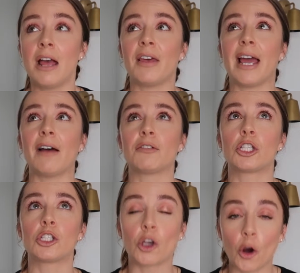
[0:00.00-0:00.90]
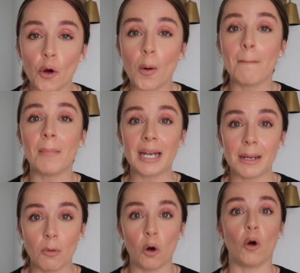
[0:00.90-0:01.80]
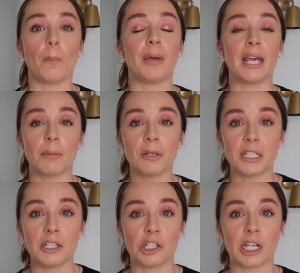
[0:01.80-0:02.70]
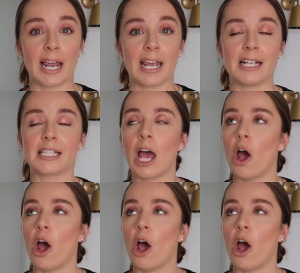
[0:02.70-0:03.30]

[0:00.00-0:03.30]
They have so many more pigmented shades.